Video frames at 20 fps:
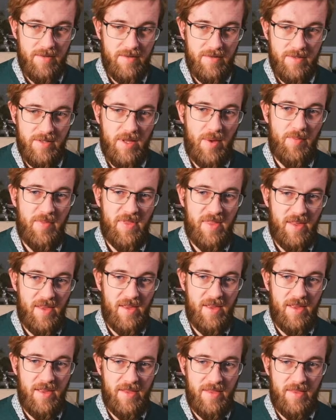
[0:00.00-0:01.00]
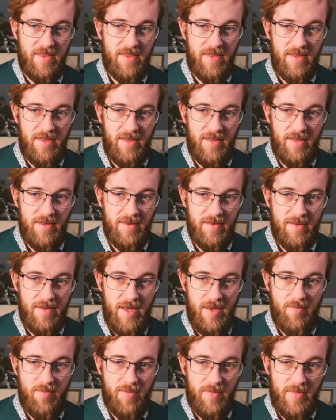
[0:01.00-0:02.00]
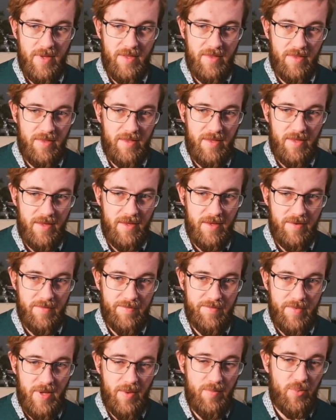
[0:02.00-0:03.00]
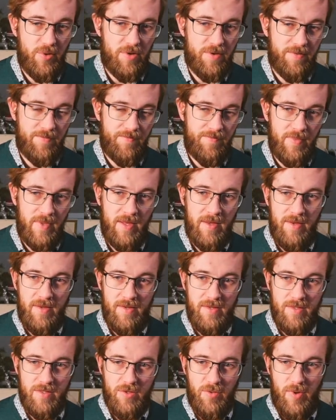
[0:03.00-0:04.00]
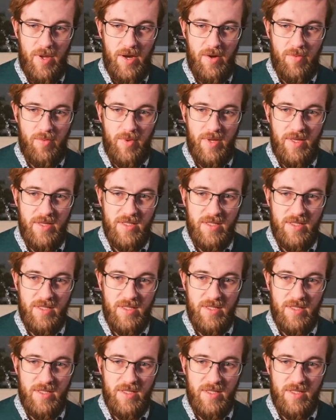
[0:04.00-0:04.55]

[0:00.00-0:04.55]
something in the input. So here we